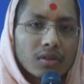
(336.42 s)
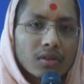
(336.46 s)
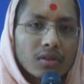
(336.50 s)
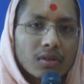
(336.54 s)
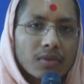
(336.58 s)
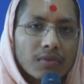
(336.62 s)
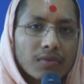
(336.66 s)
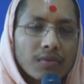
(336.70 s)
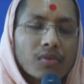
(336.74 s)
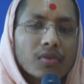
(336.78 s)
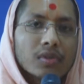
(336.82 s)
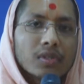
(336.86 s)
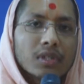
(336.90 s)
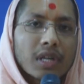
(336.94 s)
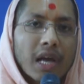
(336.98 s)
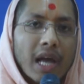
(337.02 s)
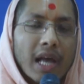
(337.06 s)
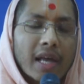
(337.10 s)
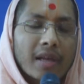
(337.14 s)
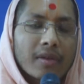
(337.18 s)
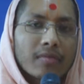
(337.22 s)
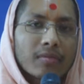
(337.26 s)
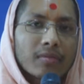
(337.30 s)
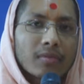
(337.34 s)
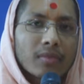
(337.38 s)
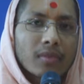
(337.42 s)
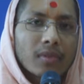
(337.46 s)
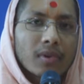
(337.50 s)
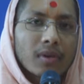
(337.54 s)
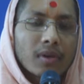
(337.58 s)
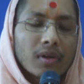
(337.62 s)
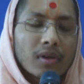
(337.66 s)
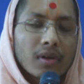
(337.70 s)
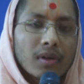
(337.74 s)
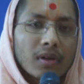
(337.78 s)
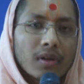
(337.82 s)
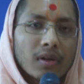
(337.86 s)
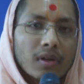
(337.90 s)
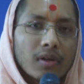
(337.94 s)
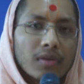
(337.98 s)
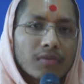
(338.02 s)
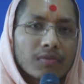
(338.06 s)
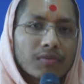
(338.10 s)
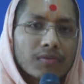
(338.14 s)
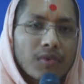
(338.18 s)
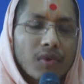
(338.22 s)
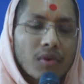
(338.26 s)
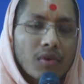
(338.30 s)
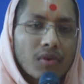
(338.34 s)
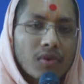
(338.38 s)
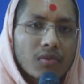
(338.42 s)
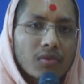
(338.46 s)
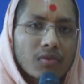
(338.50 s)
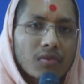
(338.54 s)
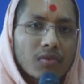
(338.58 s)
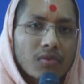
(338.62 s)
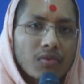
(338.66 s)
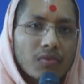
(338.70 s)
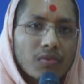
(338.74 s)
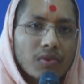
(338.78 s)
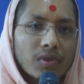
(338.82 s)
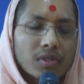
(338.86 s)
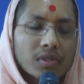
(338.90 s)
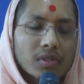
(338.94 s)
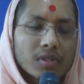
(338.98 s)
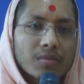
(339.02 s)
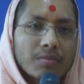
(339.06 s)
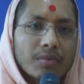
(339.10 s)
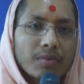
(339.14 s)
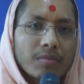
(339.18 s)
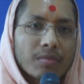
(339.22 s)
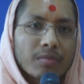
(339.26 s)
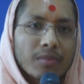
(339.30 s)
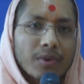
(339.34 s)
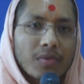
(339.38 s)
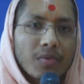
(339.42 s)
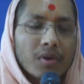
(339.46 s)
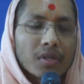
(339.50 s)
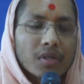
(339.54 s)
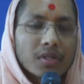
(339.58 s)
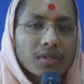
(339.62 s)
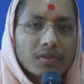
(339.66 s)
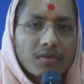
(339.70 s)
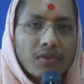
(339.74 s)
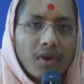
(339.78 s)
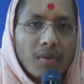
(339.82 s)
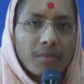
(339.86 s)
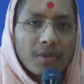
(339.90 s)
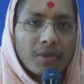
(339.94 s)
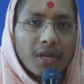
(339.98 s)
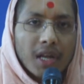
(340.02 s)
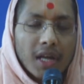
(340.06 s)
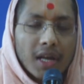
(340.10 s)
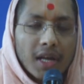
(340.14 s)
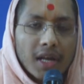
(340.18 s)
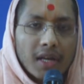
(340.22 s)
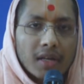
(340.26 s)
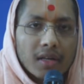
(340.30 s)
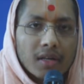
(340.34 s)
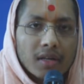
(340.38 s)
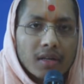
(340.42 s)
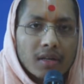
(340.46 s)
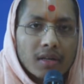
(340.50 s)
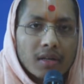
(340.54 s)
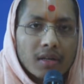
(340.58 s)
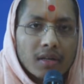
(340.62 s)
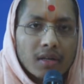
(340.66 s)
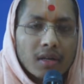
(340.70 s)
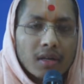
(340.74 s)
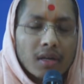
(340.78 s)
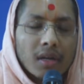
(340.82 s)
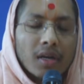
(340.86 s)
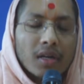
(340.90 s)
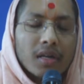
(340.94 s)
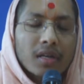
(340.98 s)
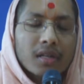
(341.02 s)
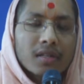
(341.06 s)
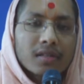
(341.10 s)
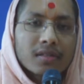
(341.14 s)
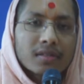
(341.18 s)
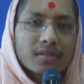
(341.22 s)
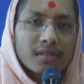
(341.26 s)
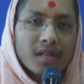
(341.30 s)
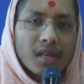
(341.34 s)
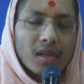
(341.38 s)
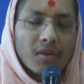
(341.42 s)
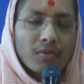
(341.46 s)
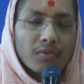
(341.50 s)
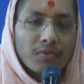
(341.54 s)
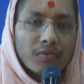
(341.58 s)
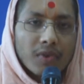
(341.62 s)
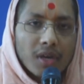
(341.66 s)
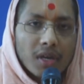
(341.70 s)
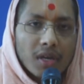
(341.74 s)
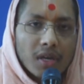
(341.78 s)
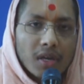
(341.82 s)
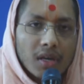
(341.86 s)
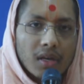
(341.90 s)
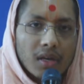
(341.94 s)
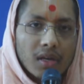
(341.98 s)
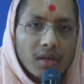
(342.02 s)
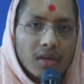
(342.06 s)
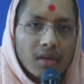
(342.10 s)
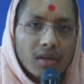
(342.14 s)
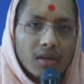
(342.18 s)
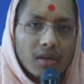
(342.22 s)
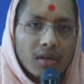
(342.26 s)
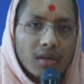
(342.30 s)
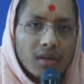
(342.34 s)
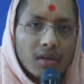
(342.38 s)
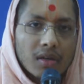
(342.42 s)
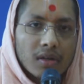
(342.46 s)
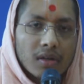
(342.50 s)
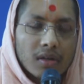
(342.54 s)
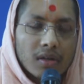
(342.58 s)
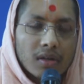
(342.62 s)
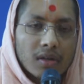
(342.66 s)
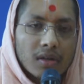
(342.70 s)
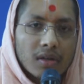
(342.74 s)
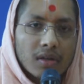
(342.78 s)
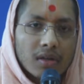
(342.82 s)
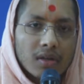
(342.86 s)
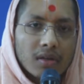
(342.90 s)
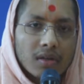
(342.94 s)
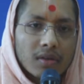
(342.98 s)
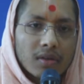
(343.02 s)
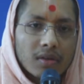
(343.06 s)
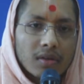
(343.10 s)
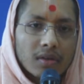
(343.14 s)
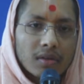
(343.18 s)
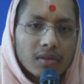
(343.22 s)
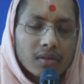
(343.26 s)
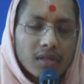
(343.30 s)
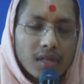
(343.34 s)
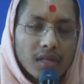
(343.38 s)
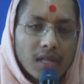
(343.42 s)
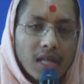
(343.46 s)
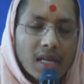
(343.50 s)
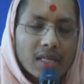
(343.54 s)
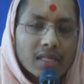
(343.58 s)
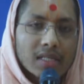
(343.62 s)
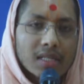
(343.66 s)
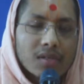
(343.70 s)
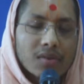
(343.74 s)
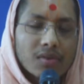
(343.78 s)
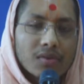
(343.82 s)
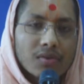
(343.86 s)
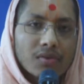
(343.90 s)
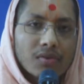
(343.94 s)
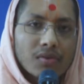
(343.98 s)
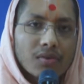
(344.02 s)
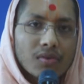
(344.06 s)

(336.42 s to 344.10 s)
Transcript: full time for worshipping Bhagwan Swaminarayan. In the same way, Sadasiv